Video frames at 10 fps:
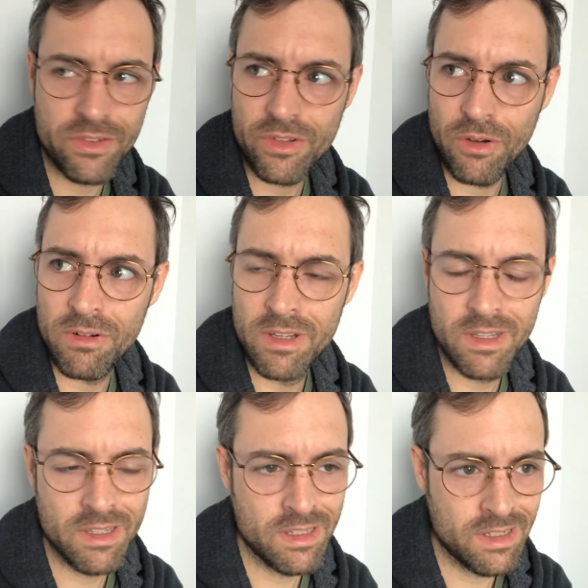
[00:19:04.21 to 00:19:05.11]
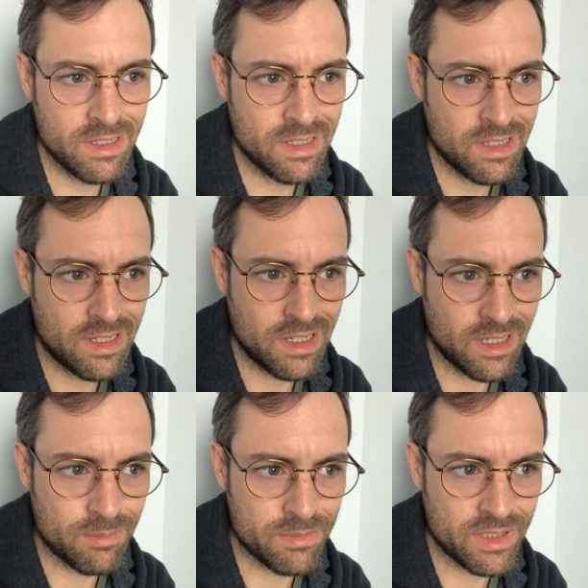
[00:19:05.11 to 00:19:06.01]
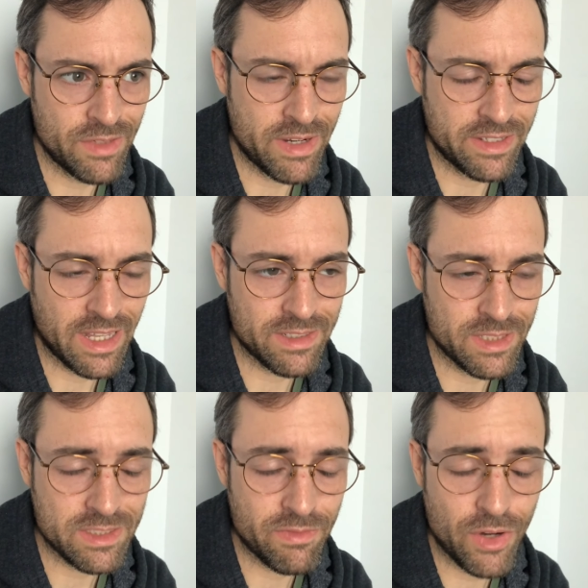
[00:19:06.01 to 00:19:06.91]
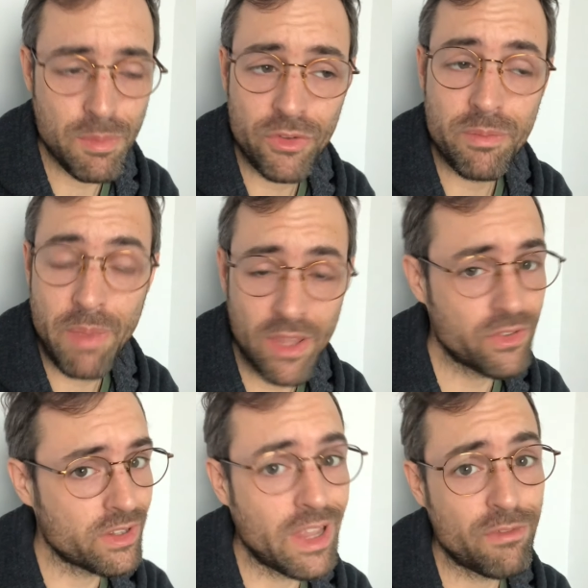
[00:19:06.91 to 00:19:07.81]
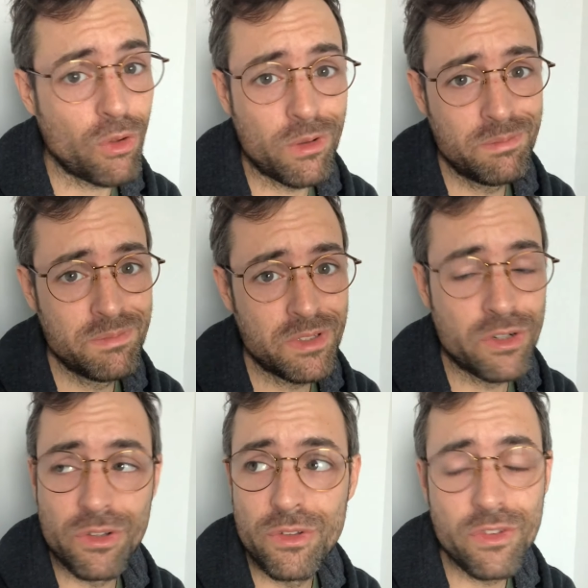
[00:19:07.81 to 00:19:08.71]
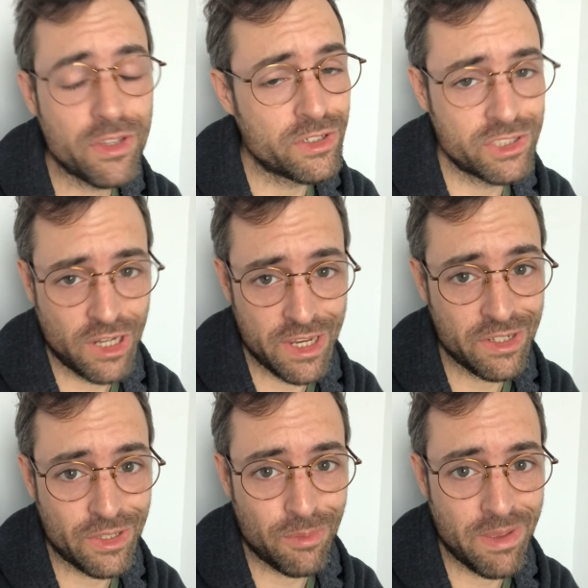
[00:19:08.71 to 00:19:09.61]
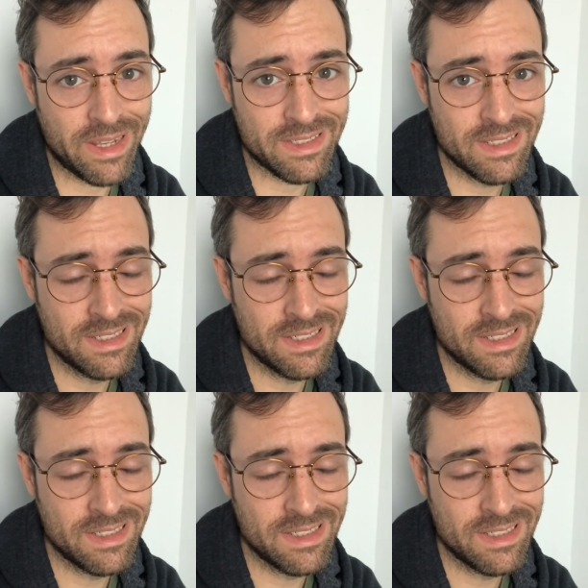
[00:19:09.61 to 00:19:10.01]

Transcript: So even at that just very most basic level, you're losing your shine a little bit.